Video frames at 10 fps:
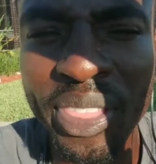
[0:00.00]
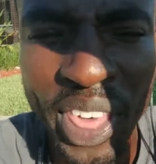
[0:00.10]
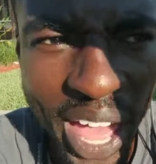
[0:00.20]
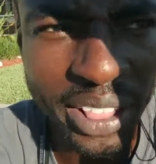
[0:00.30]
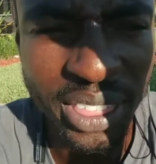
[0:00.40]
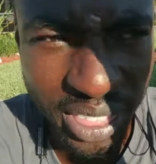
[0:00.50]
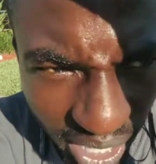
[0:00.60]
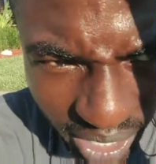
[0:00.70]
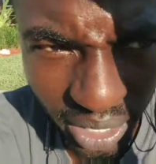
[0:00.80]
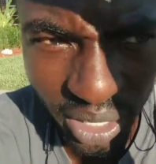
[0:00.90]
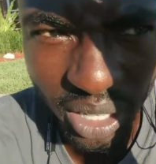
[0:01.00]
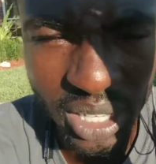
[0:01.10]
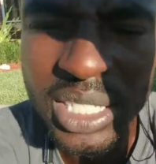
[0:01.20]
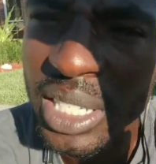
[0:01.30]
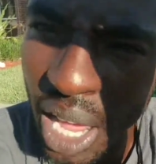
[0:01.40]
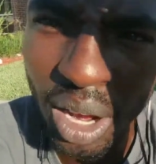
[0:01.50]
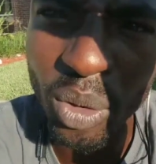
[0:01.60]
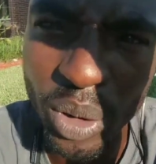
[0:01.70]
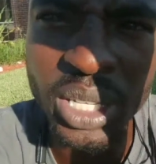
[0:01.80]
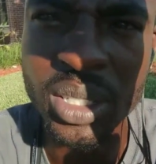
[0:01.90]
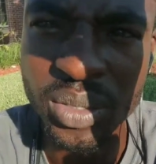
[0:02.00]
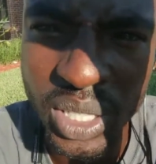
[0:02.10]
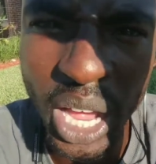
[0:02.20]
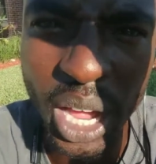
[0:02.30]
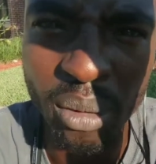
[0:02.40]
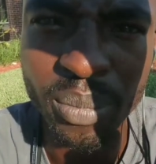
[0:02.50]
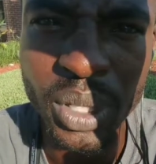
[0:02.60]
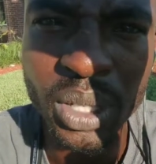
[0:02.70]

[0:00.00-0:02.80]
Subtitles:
that thing is not a waste of time.